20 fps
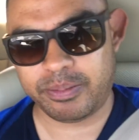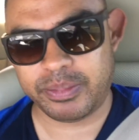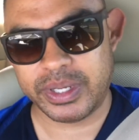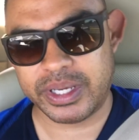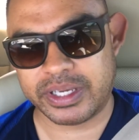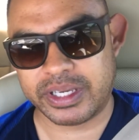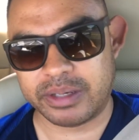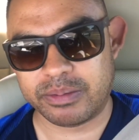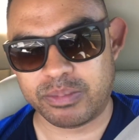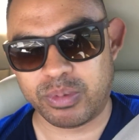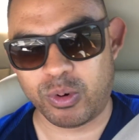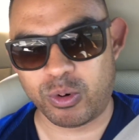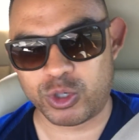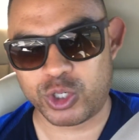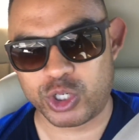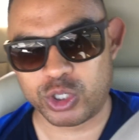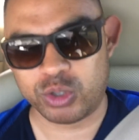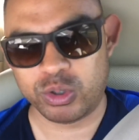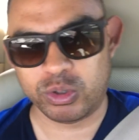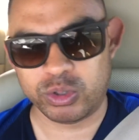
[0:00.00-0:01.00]
picking
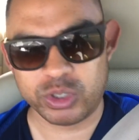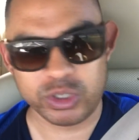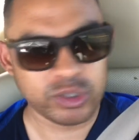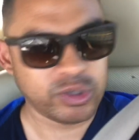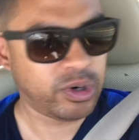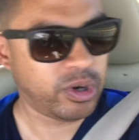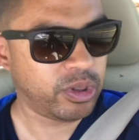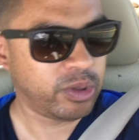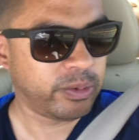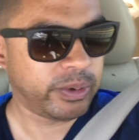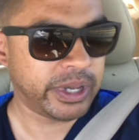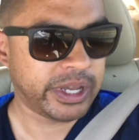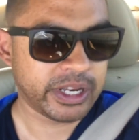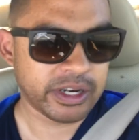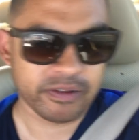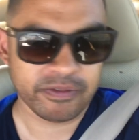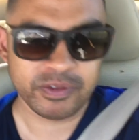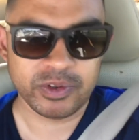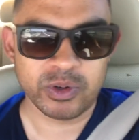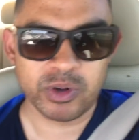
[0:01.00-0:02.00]
Portugal to go all the way,
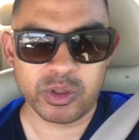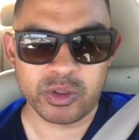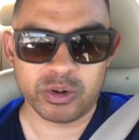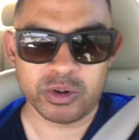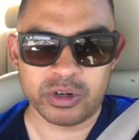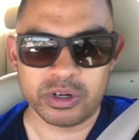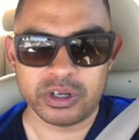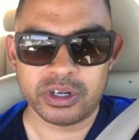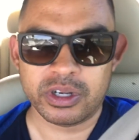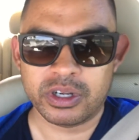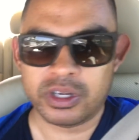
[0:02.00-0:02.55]
and a few other